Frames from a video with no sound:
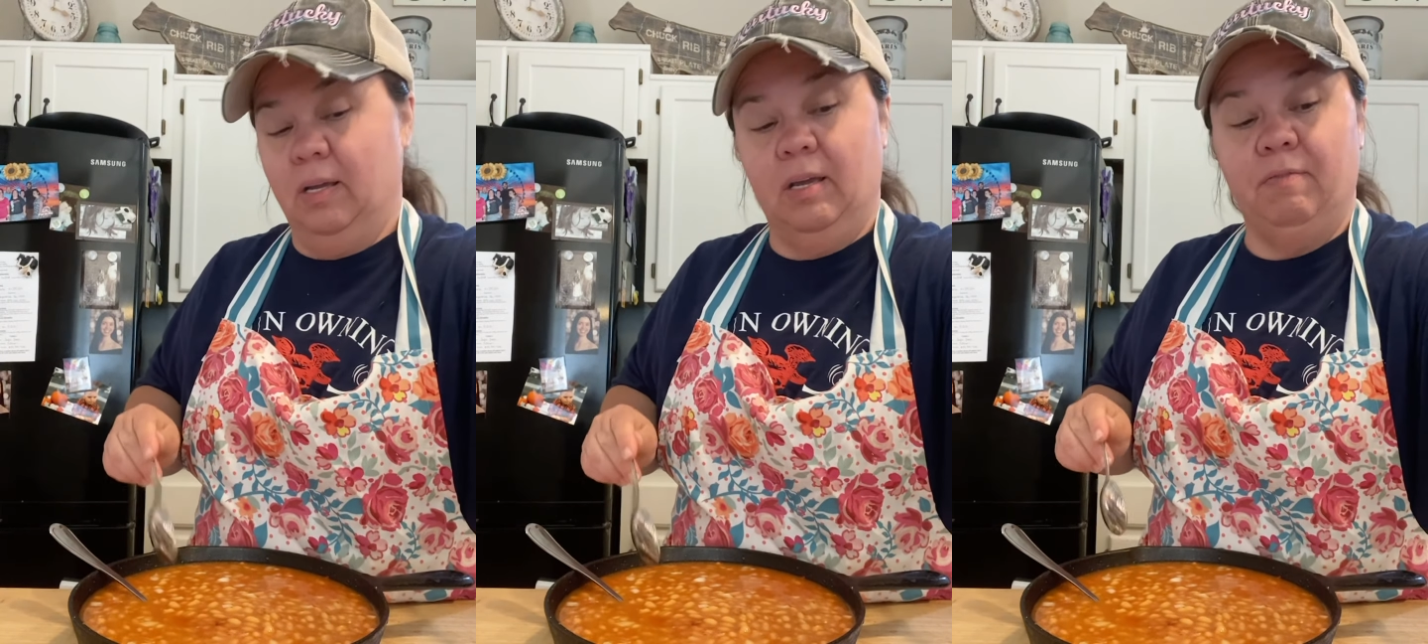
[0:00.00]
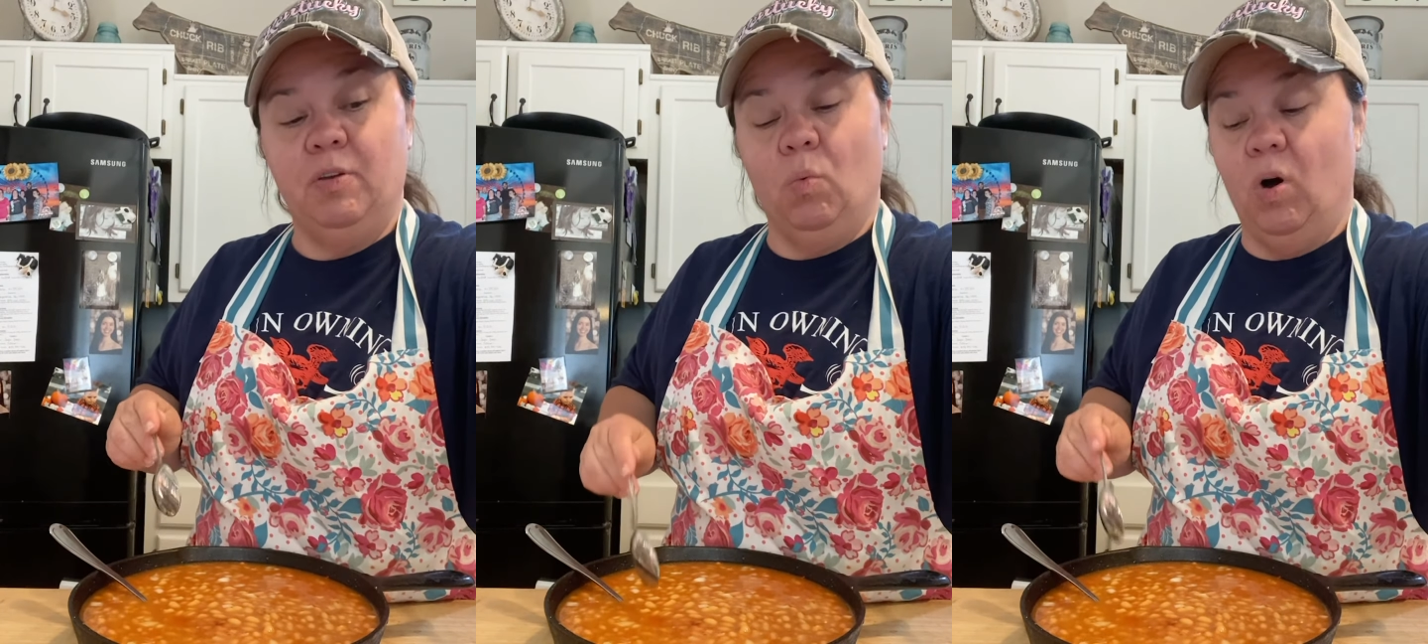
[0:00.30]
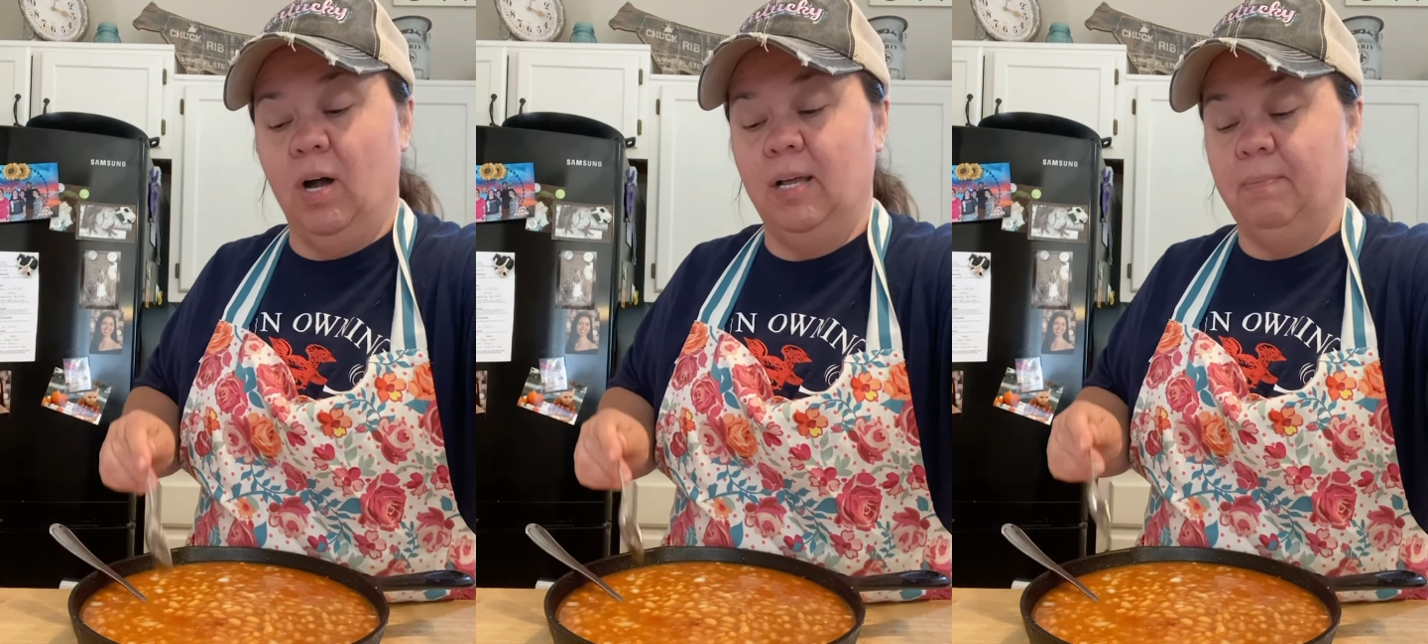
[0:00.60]
if you
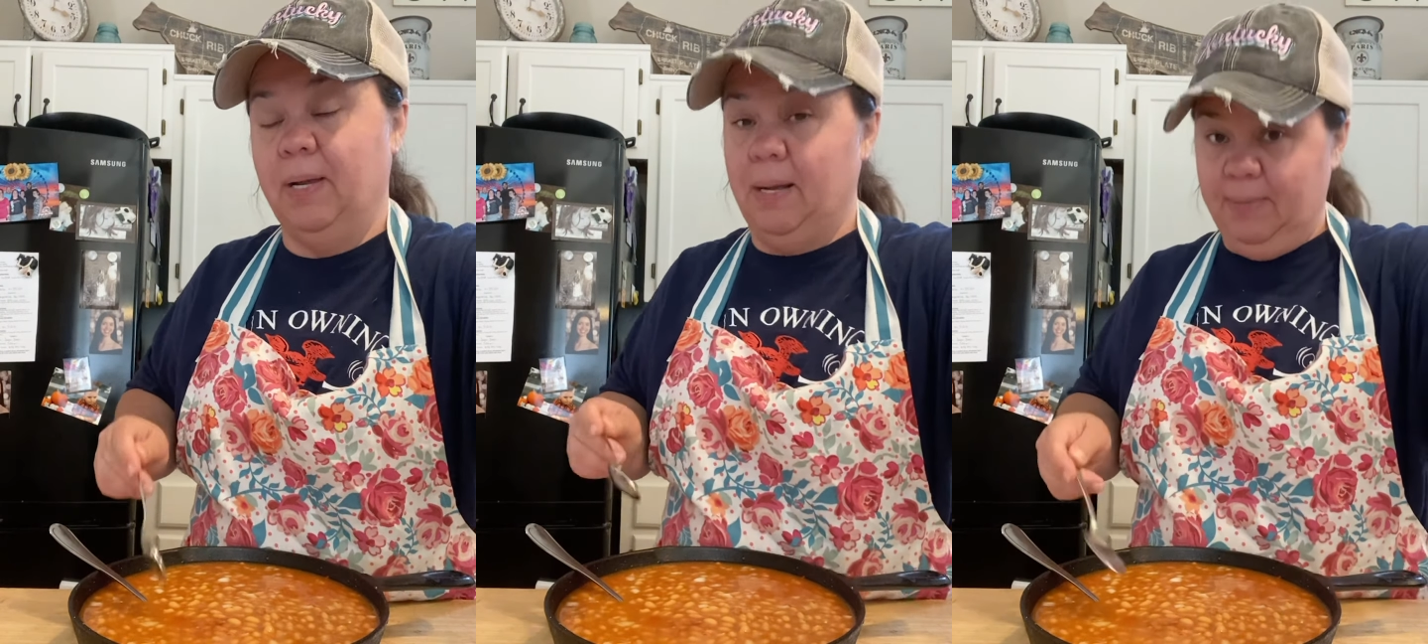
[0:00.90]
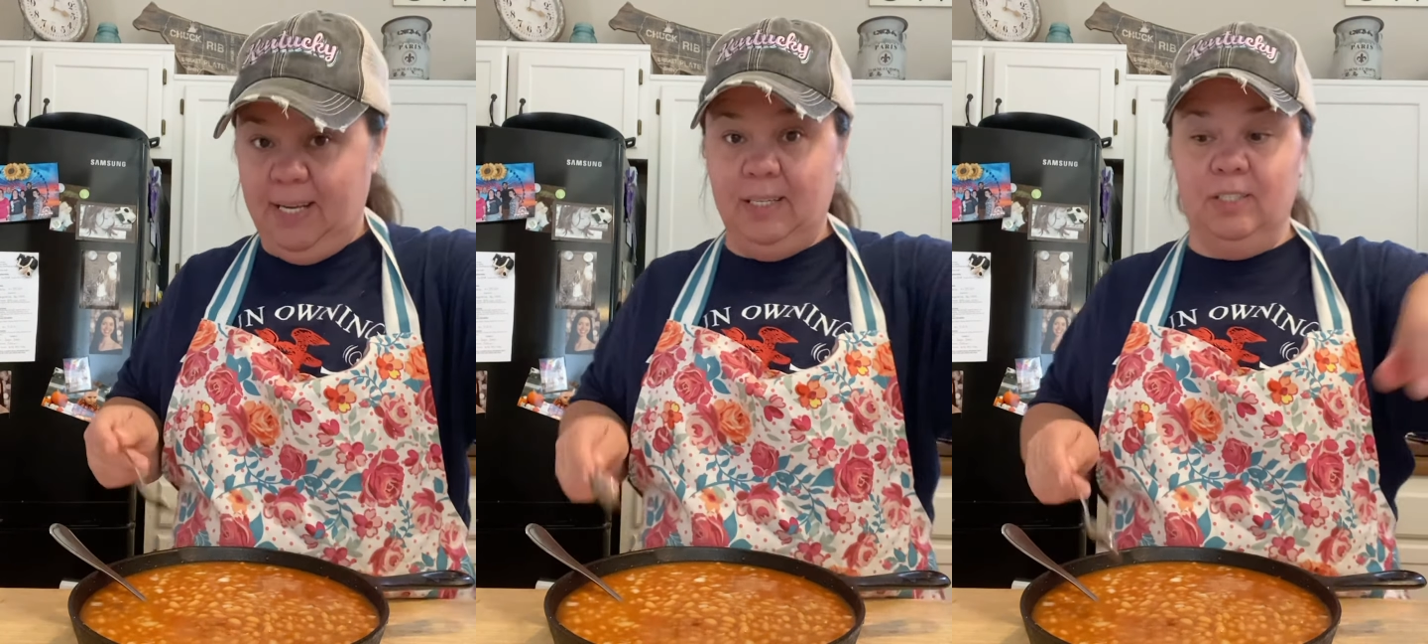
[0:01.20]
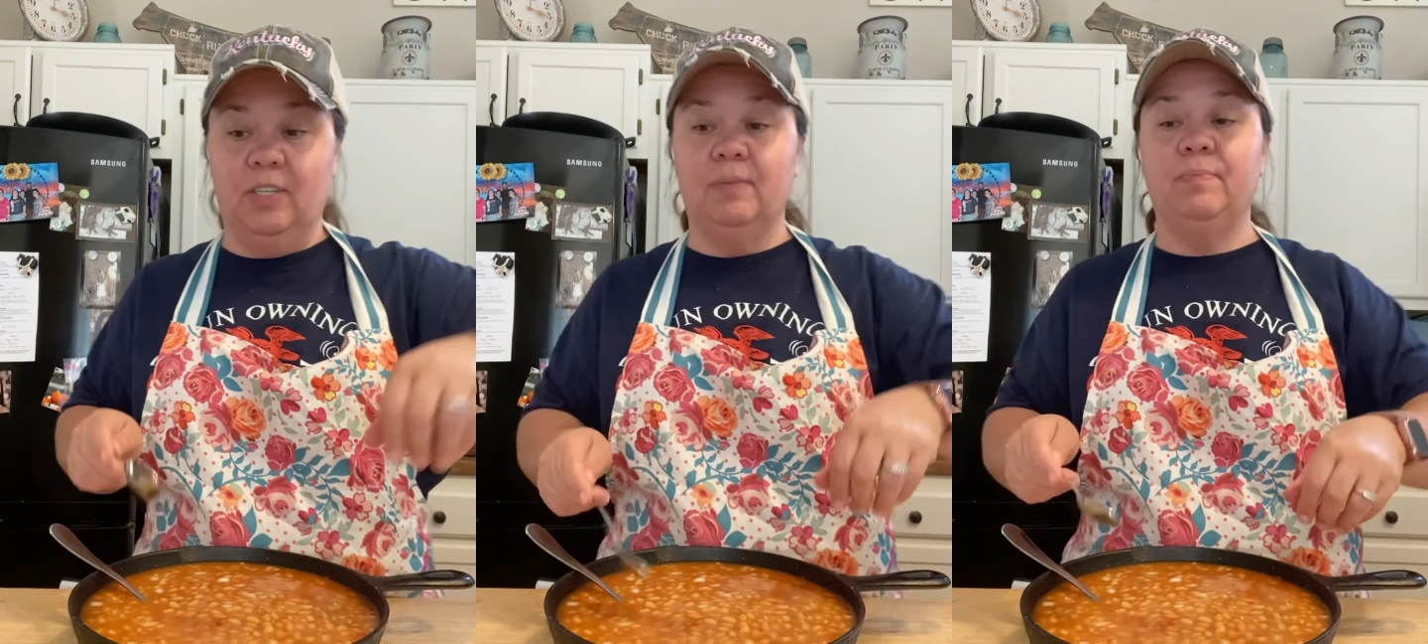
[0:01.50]
want, but I'm telling you,